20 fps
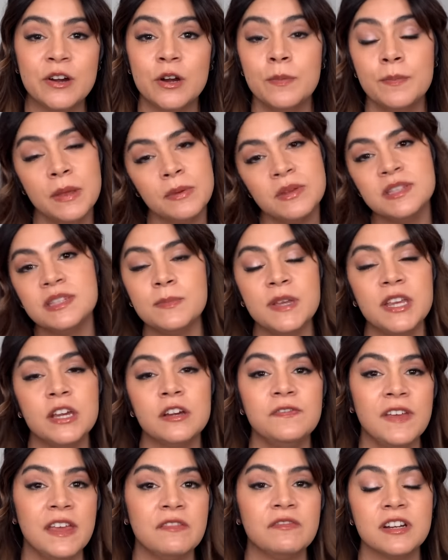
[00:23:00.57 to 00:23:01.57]
or maybe some of
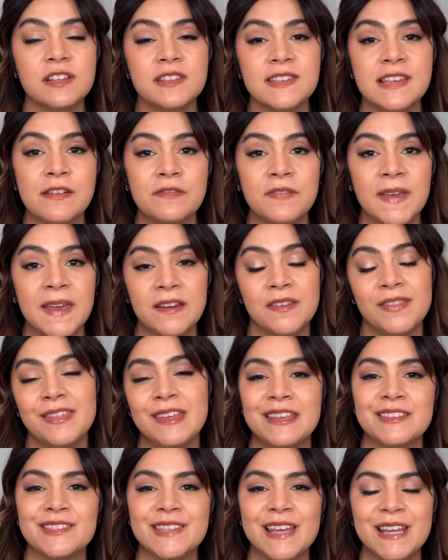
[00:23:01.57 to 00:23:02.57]
your favorite self-care
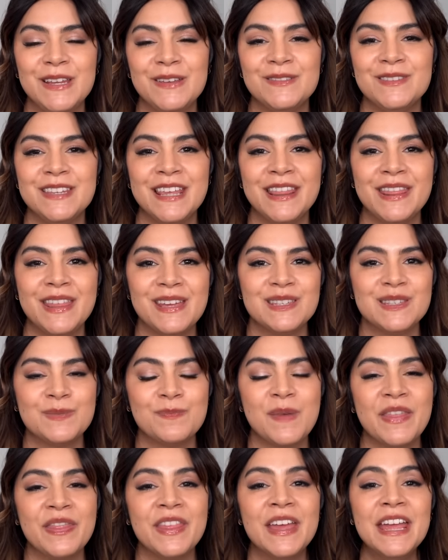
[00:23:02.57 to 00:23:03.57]
things that you did this
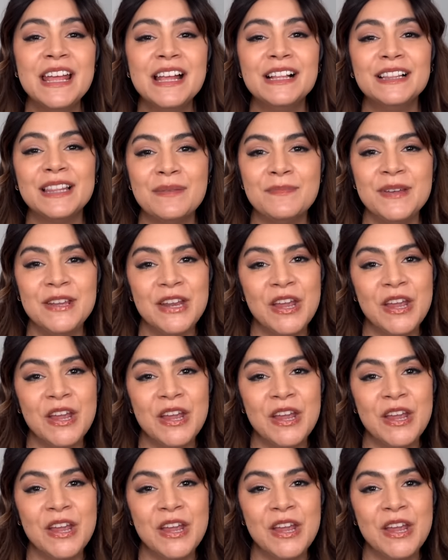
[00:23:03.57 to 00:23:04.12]
month? Let me